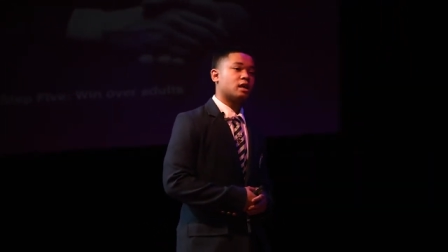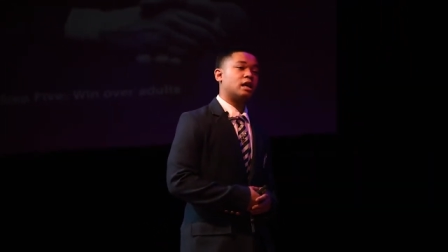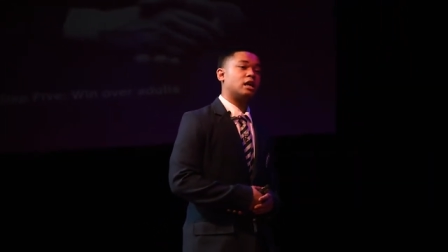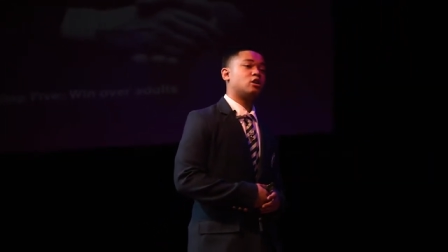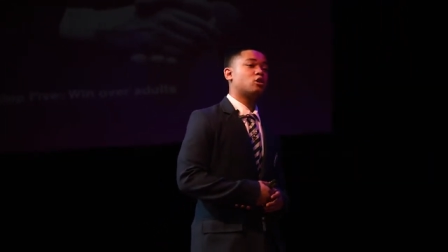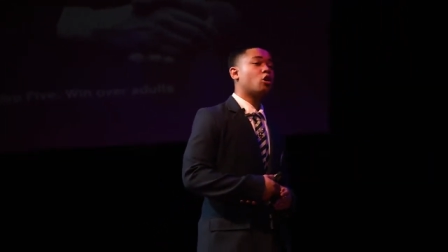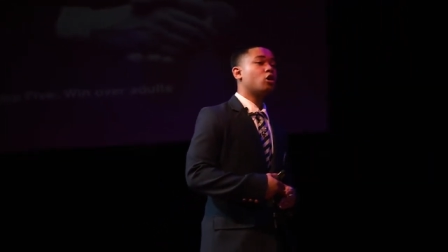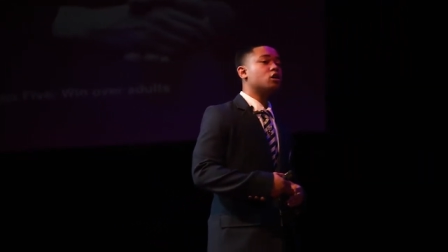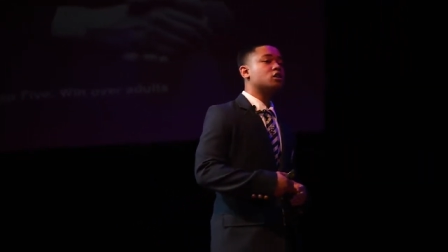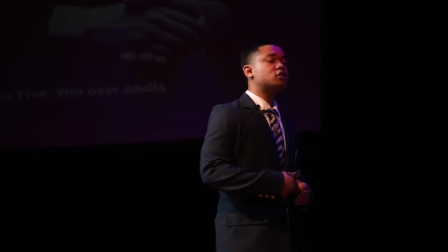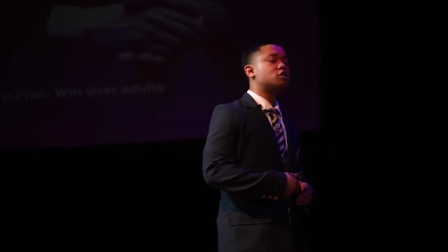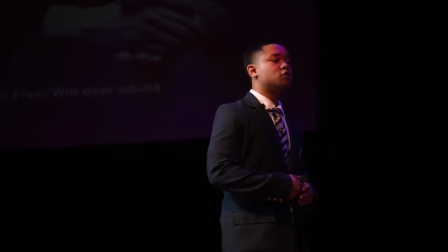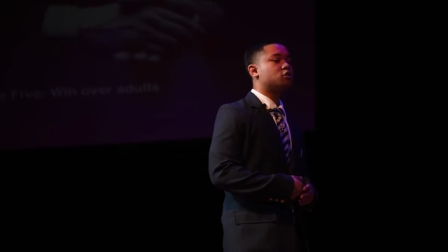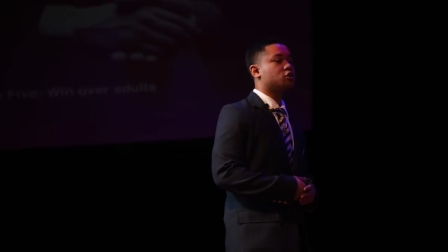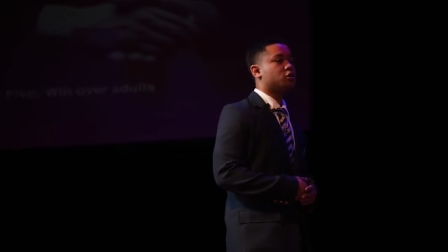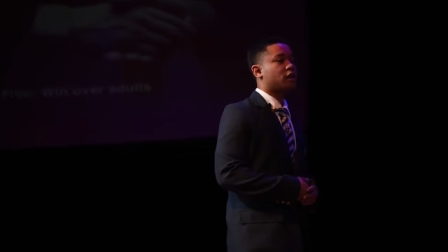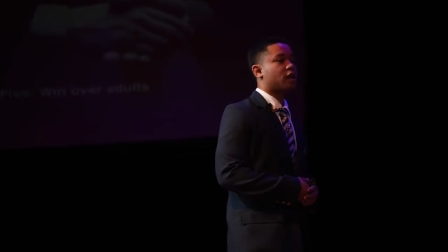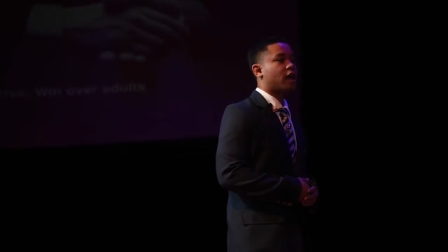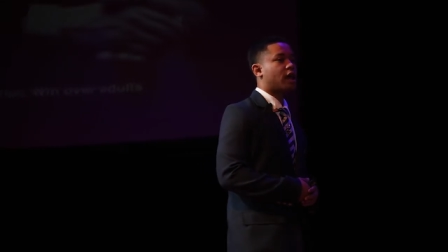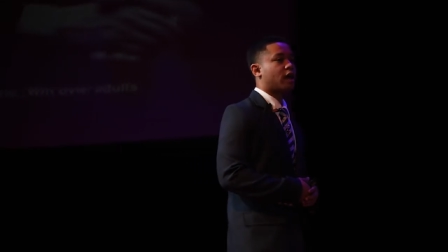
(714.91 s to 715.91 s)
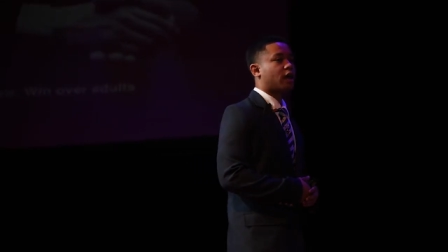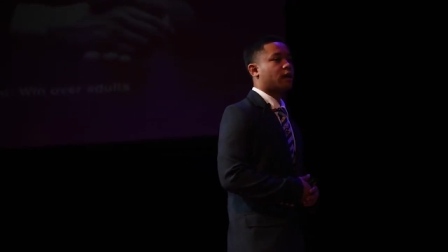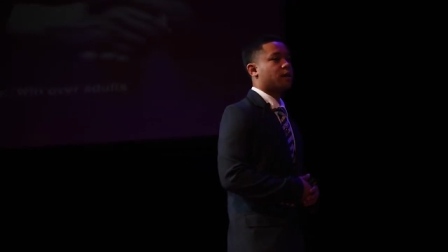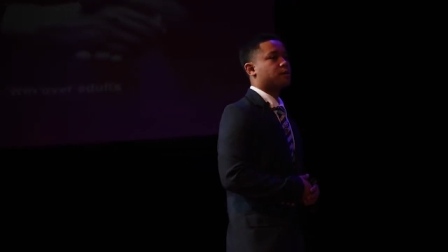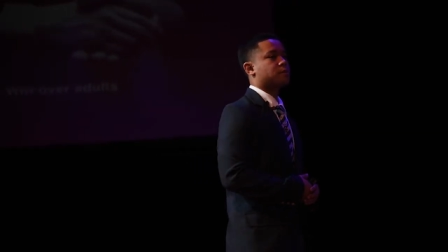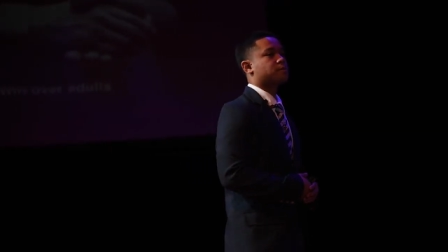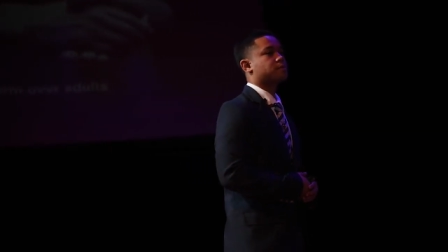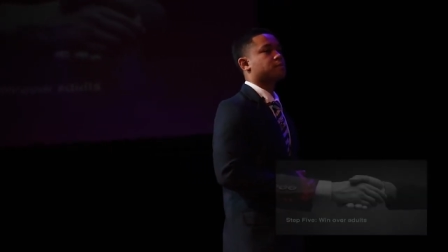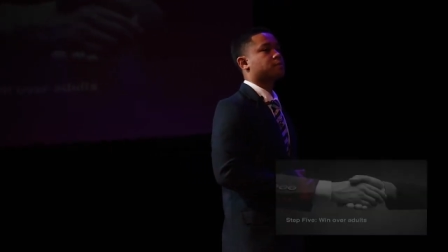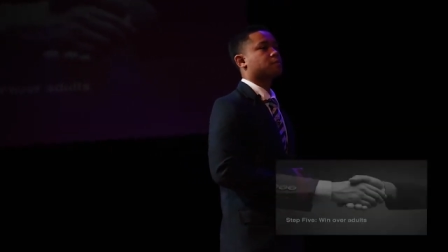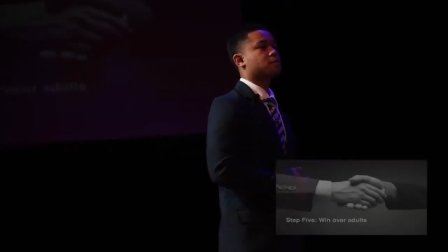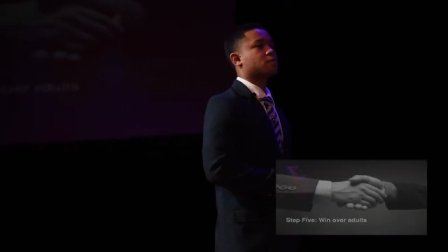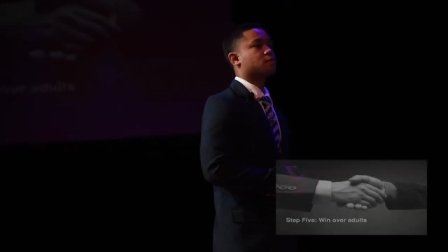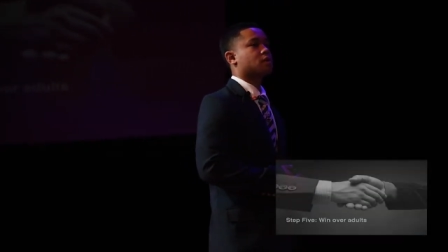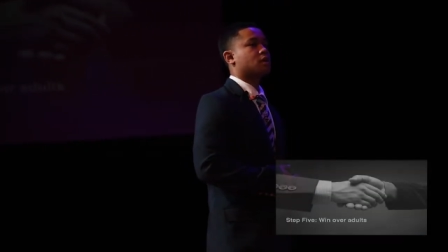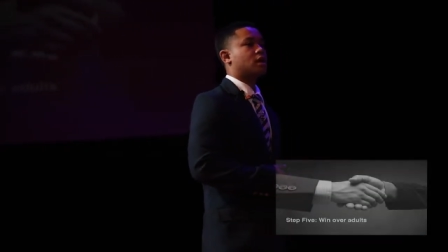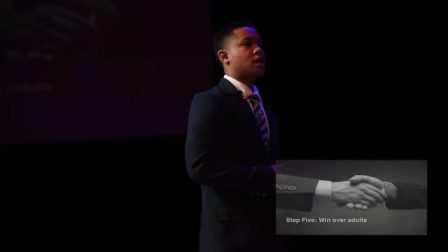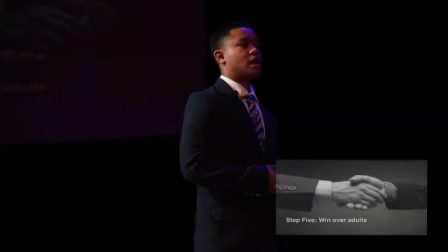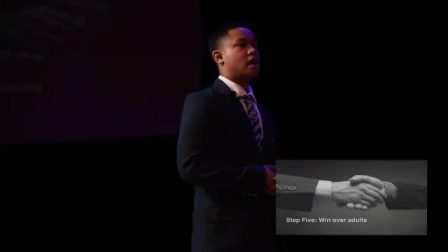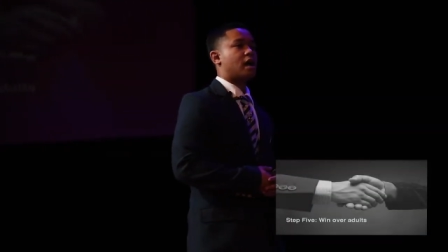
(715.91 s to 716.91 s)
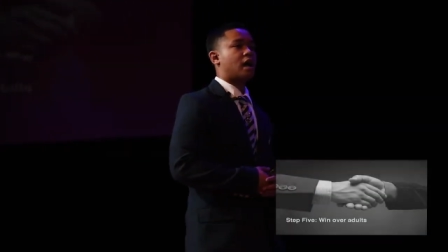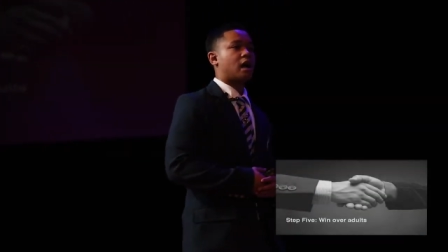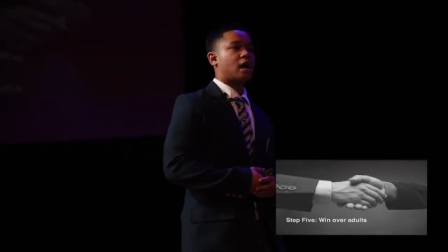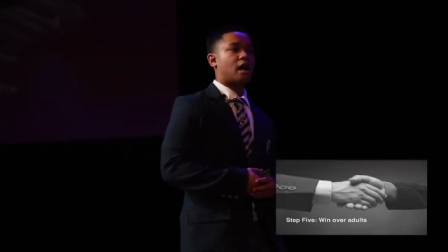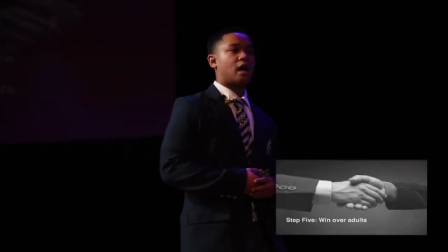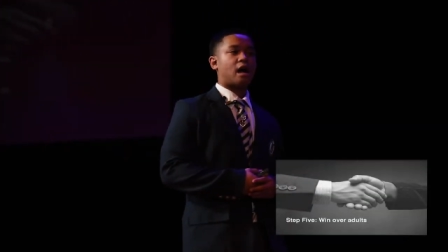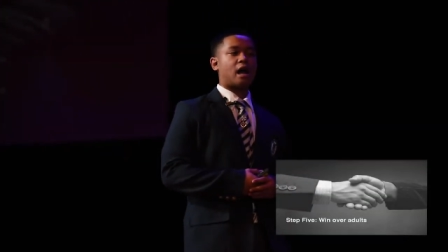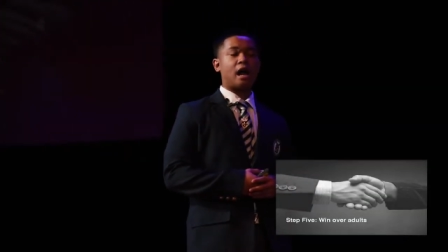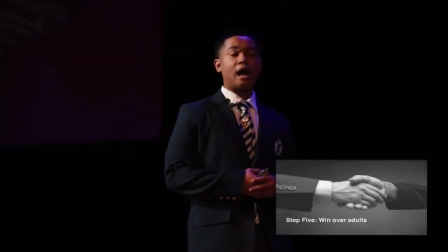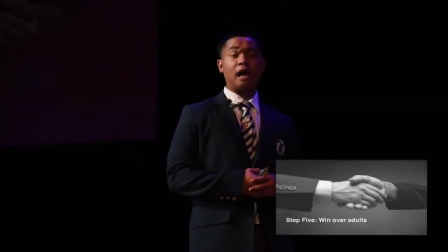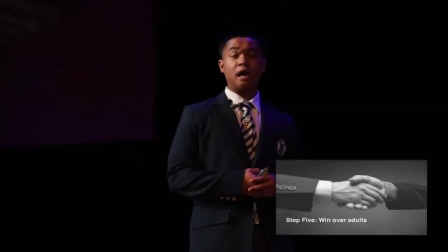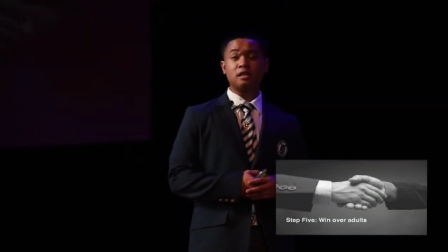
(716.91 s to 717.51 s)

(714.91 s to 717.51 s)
In order to do that, I